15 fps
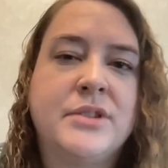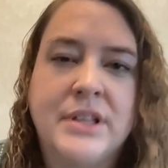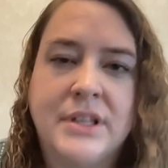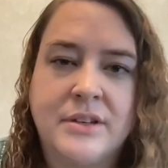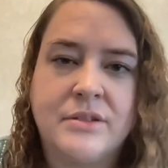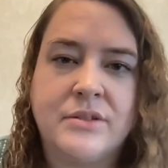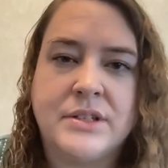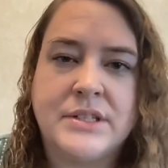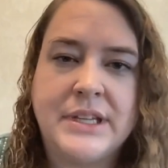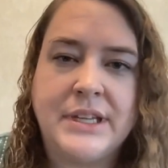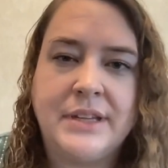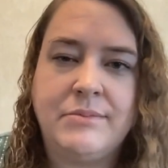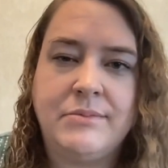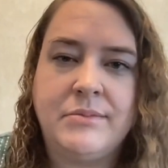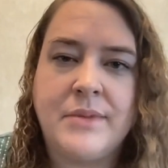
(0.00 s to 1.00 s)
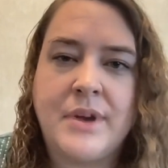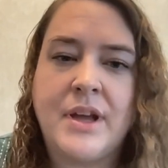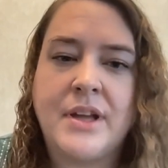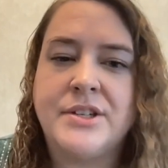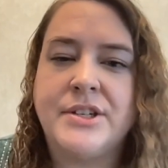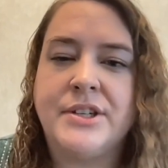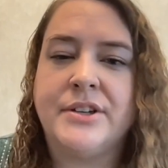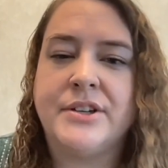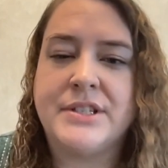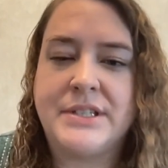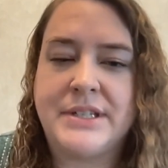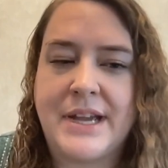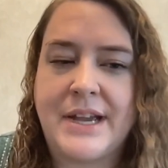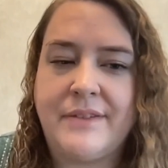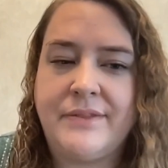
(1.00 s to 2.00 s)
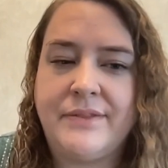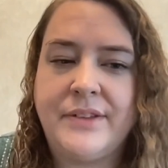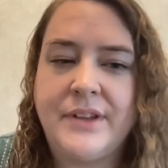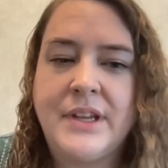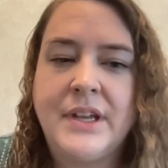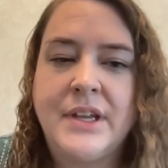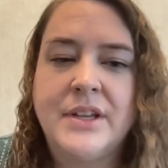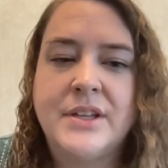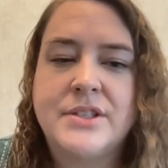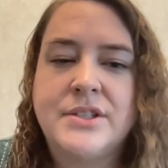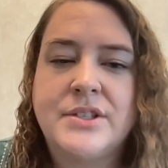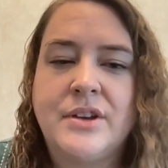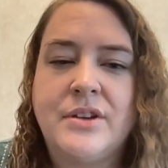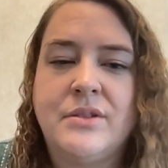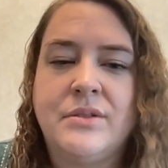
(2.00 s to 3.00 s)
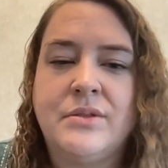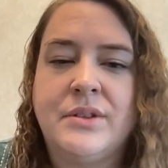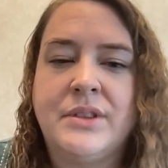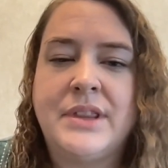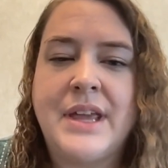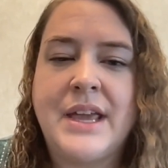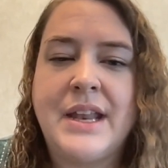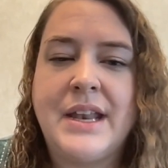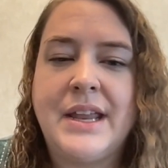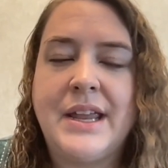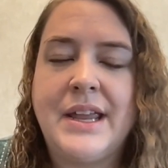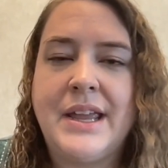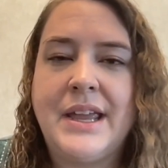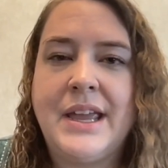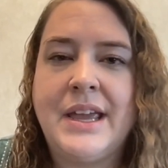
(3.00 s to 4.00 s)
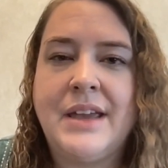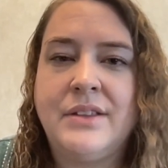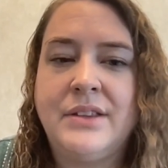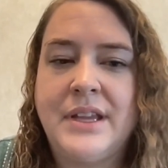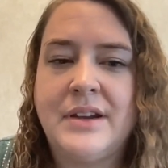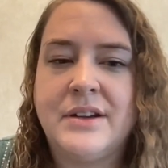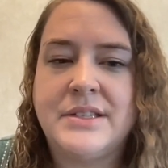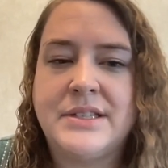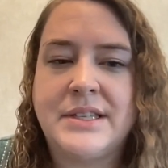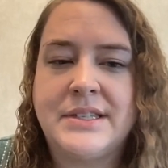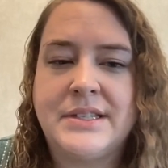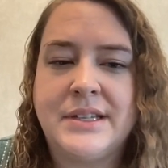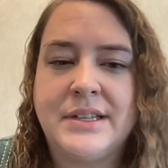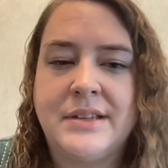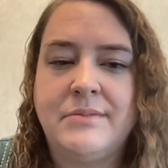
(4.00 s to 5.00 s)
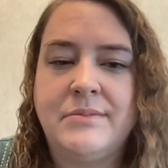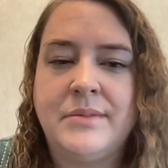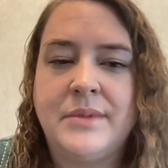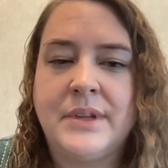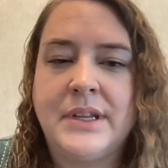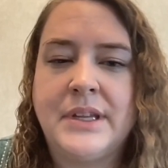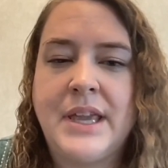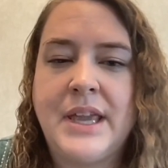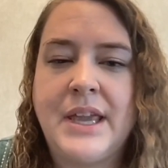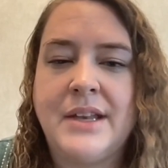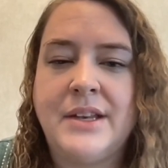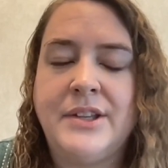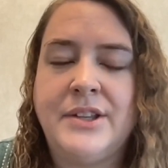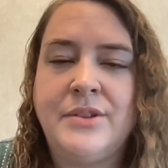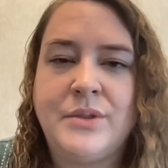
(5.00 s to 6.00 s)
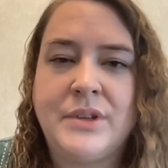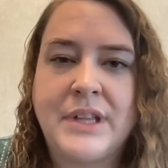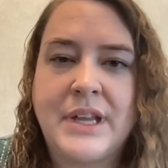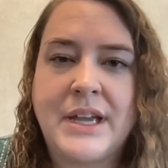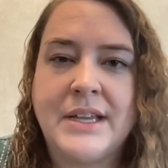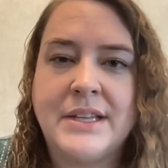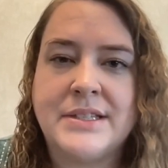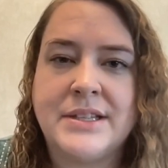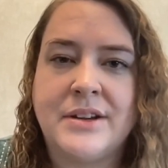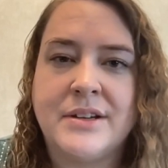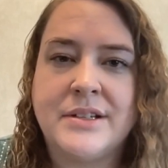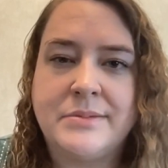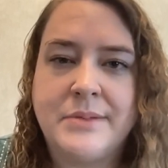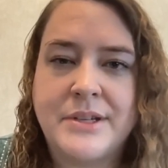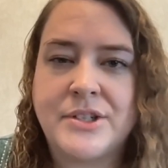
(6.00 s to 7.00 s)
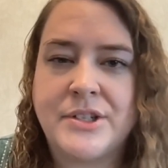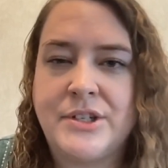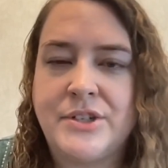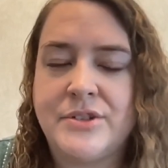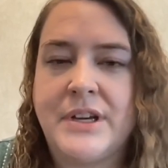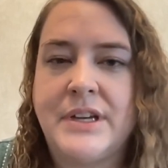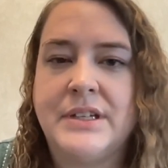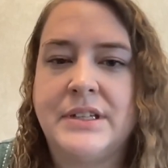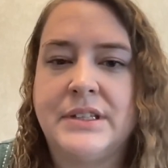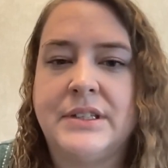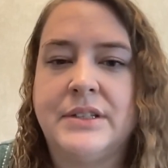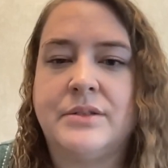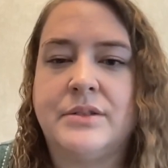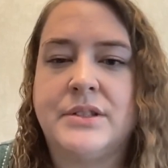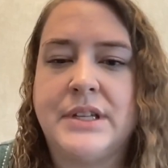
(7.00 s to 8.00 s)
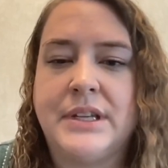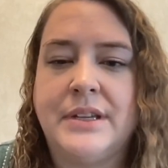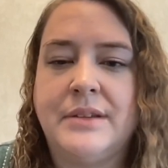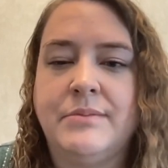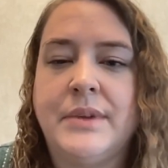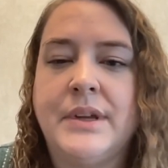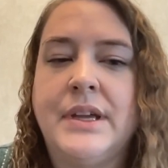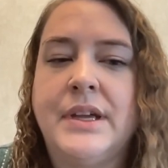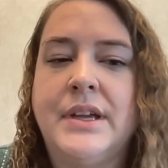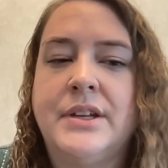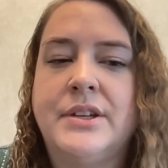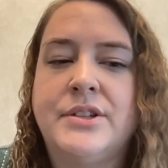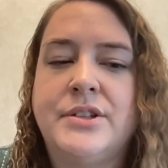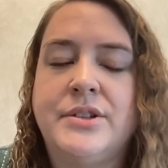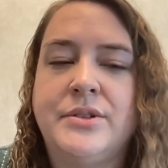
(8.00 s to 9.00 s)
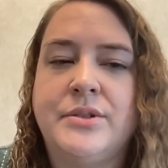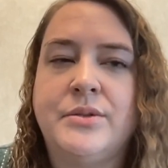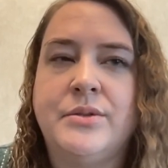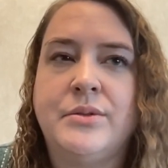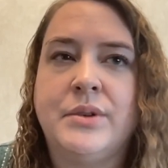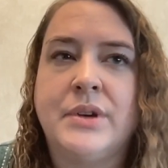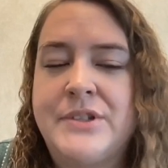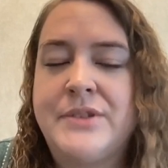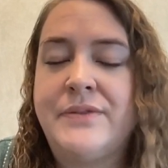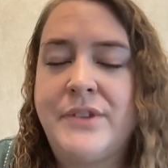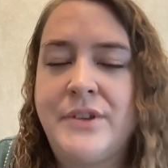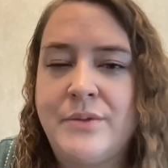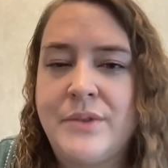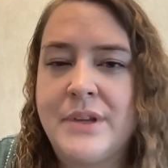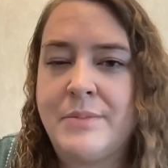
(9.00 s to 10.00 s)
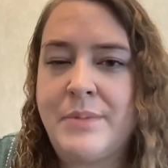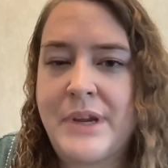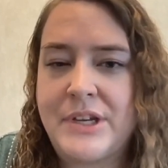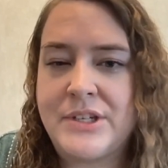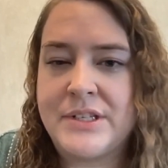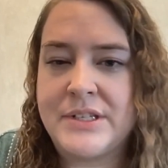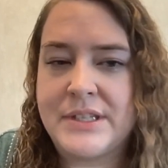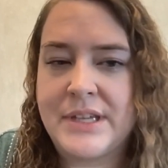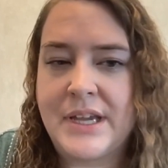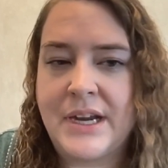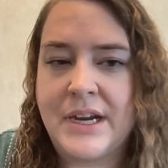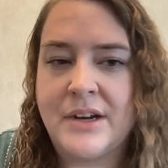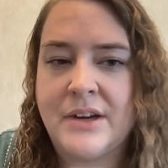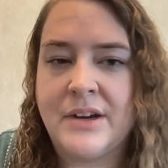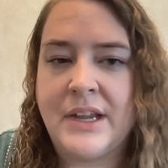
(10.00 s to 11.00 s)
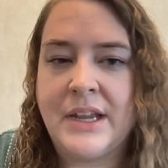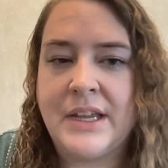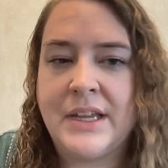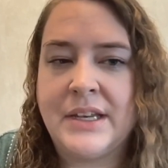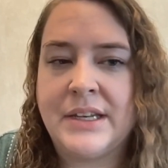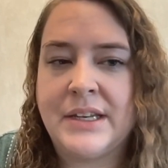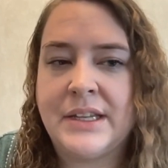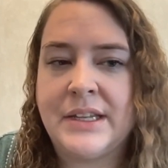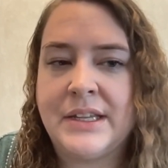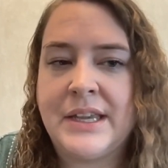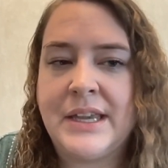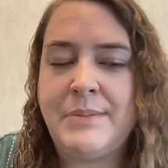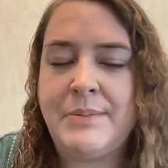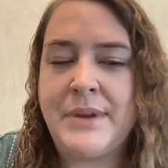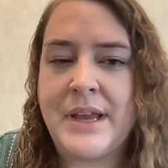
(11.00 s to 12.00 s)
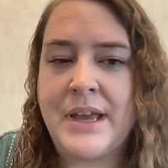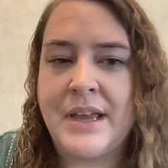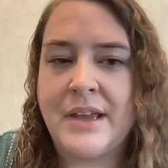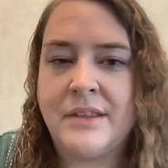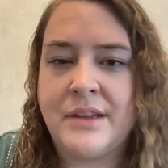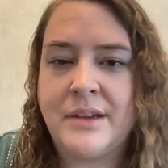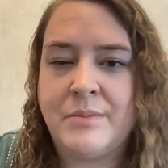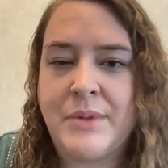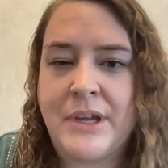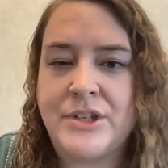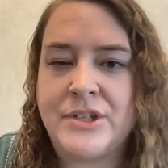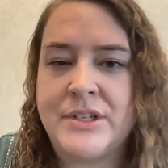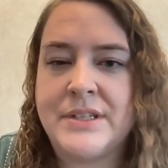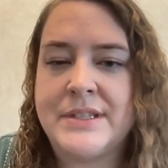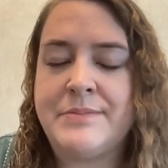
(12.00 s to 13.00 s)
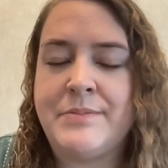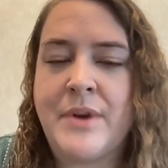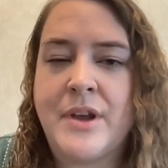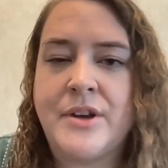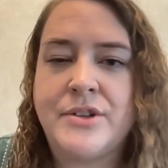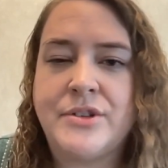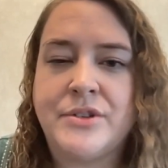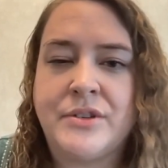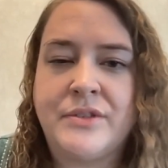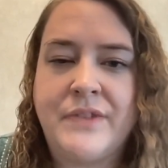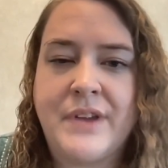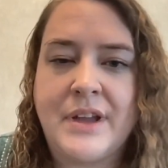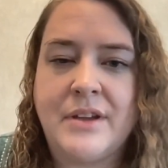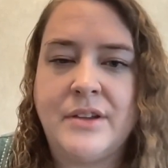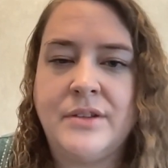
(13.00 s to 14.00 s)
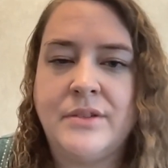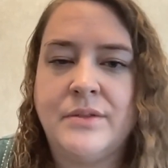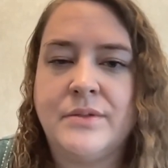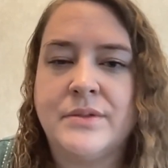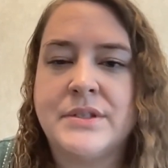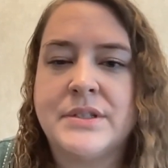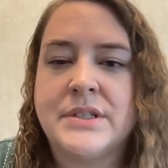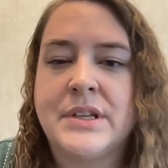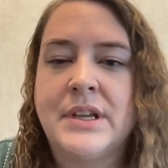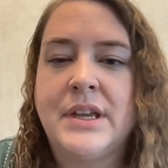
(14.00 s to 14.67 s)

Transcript: clinical team onto your staff. So that healthcare system can utilize our specially trained clinical team to view their patients' care and keep an eye on their patients, monitor their values,